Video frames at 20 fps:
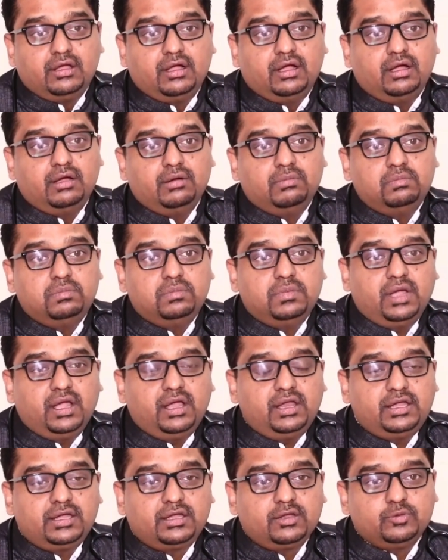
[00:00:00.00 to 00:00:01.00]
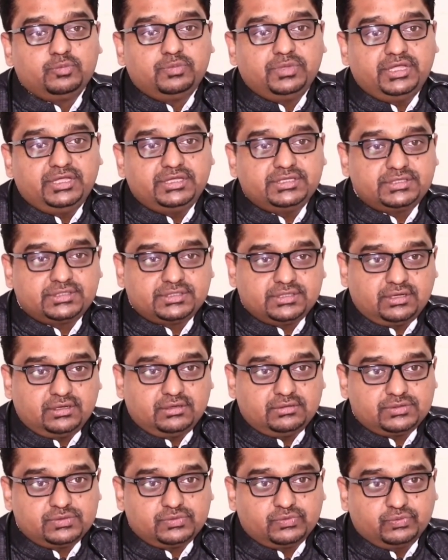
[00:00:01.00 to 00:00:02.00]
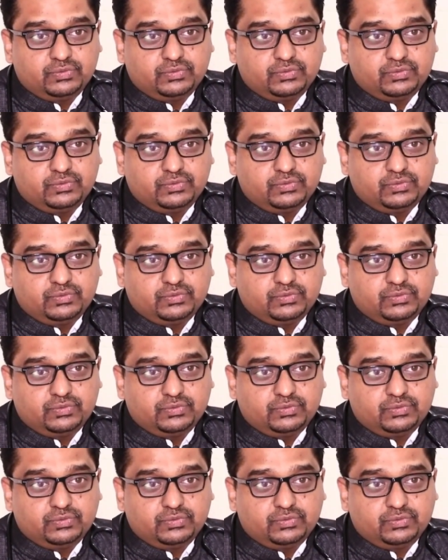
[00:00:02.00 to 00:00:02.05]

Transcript: a little obese, who